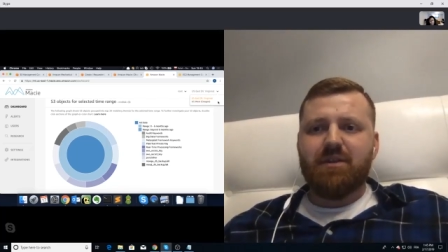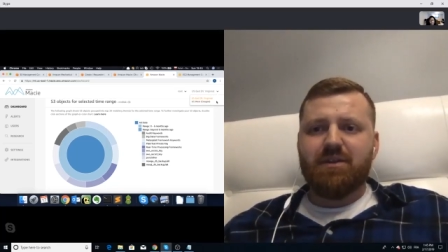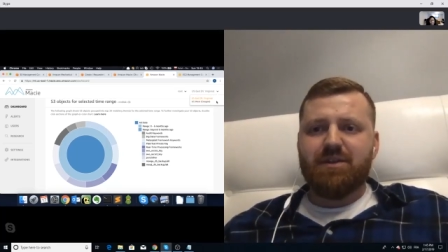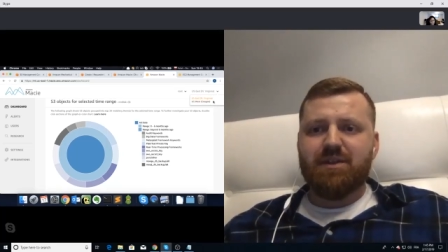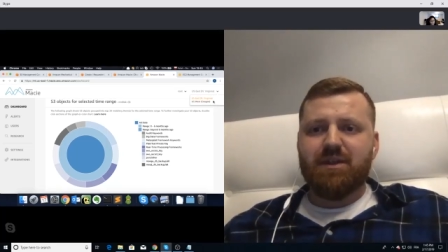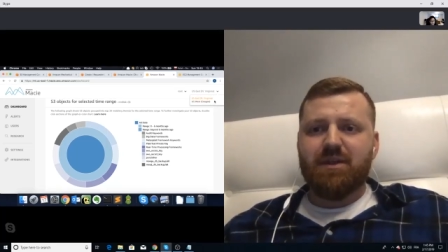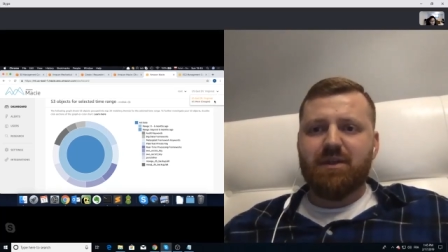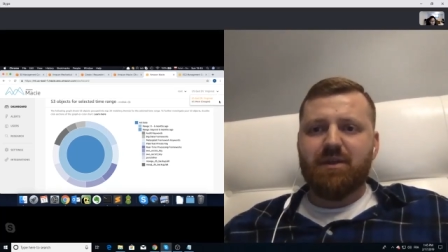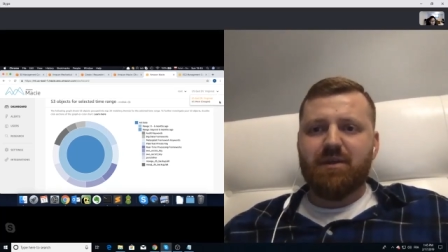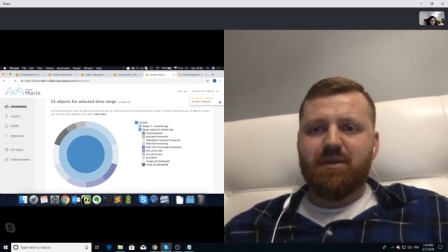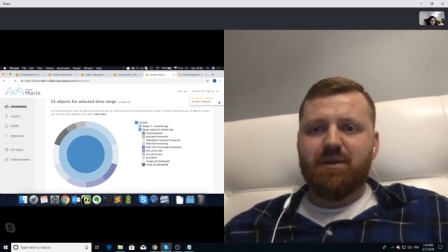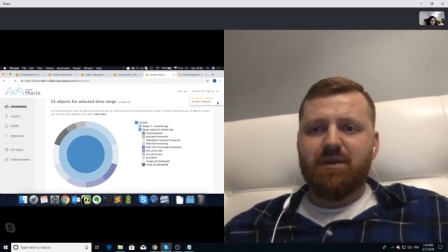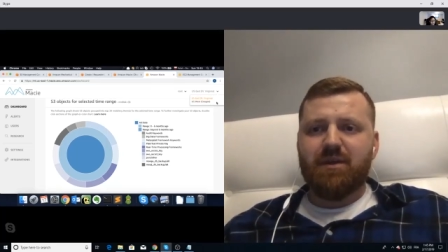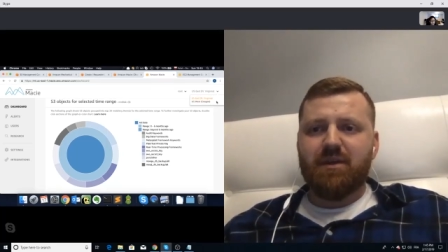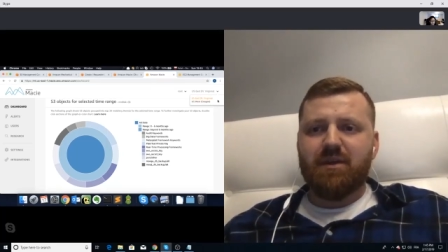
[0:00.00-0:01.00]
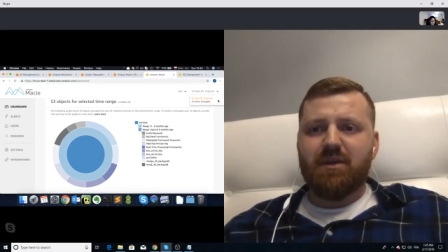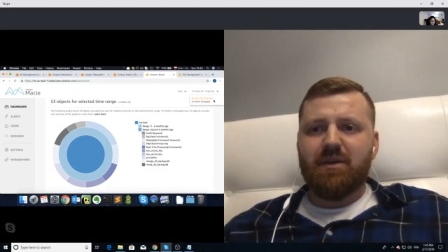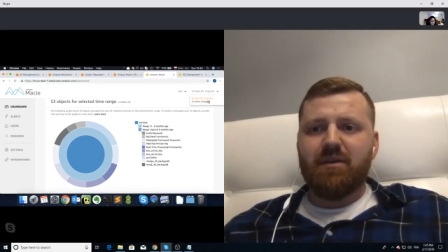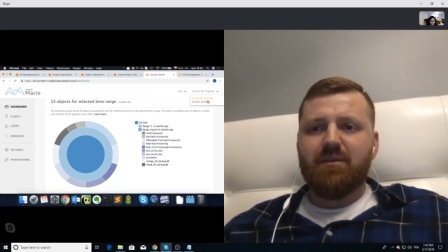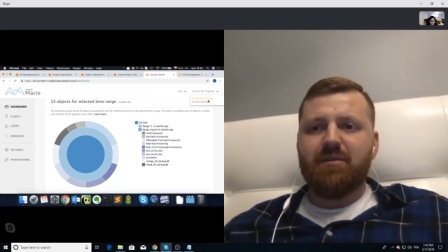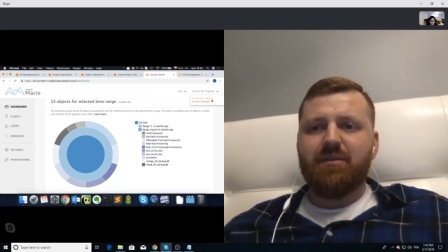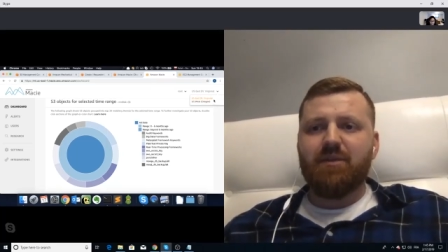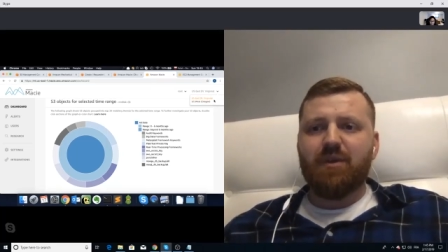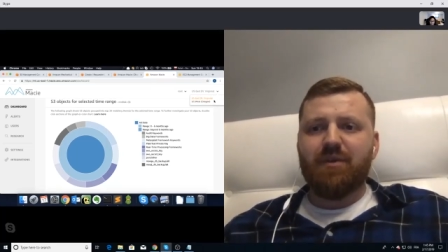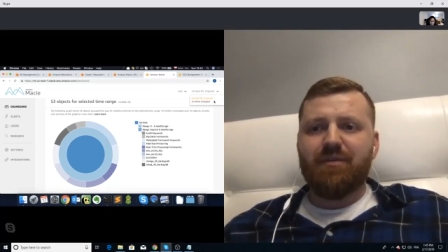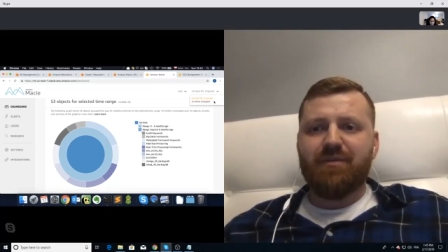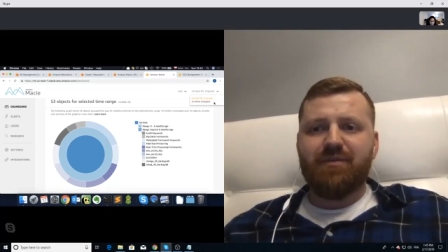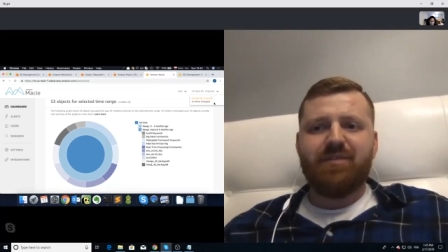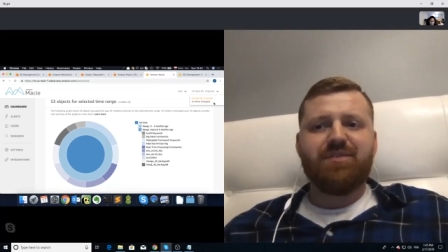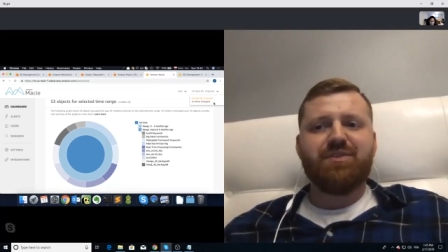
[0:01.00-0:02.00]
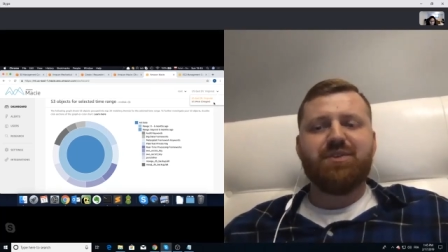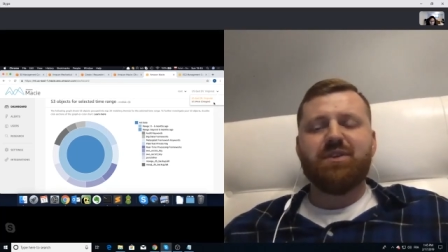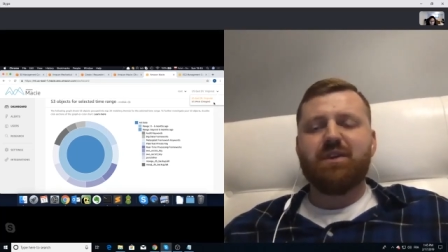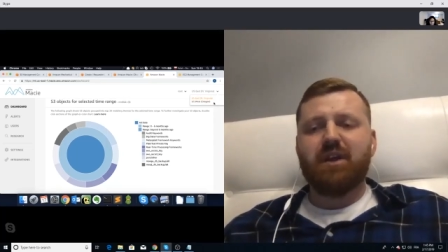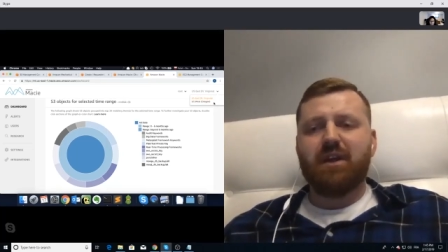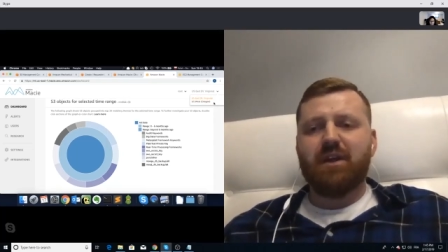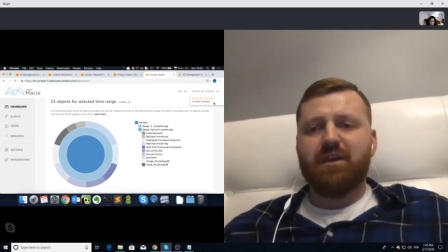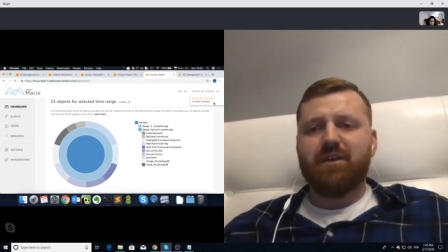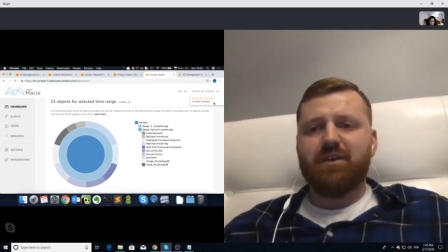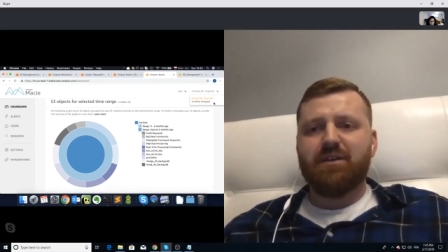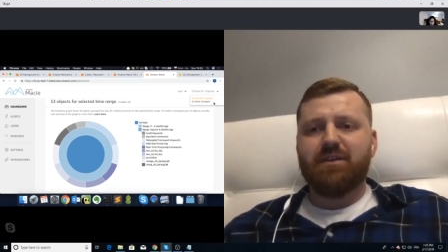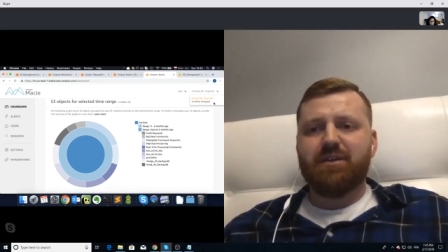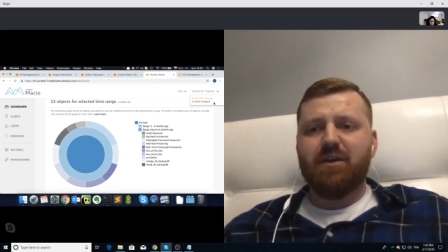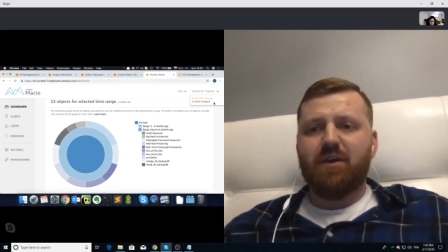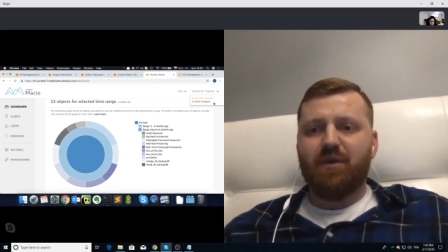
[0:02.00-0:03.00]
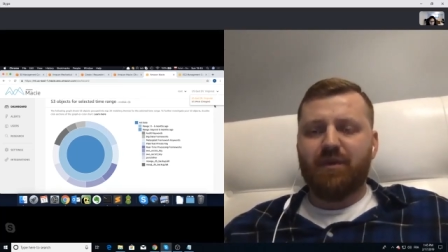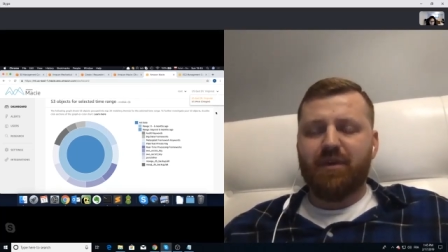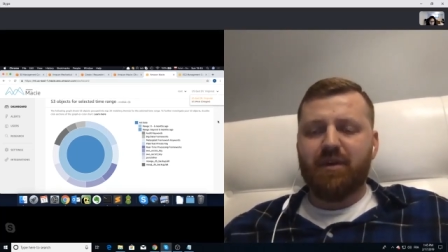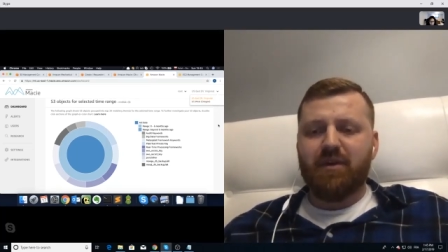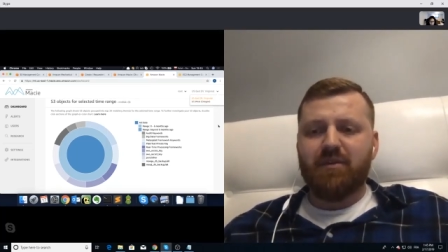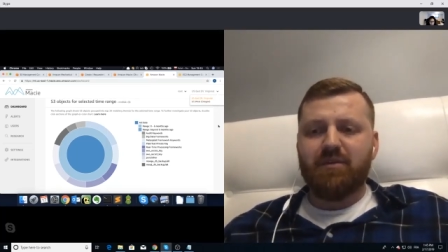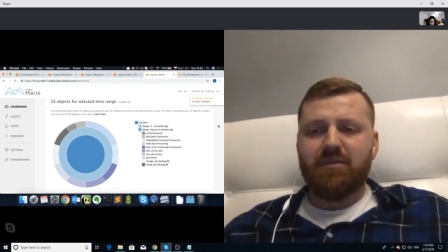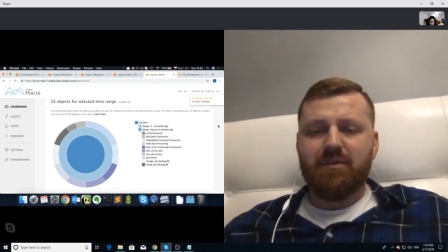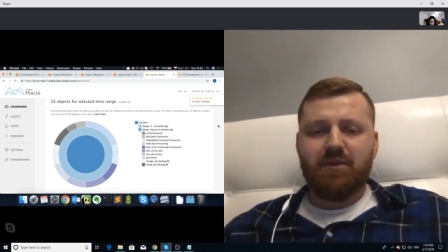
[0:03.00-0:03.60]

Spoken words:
So North Virginia and Oregon.